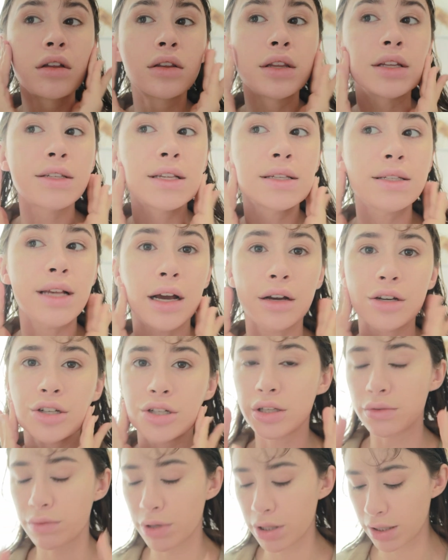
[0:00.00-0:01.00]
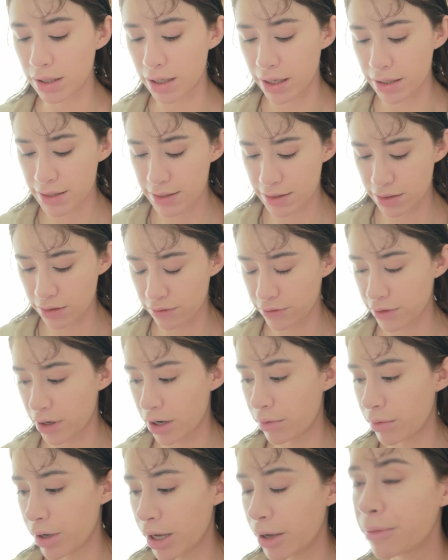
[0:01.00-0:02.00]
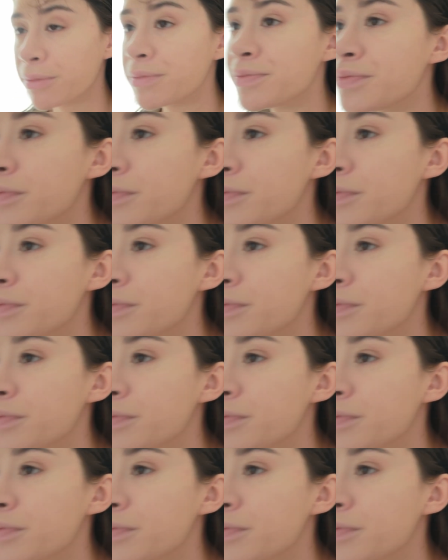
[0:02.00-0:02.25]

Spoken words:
This is actually really nice so far. Wow.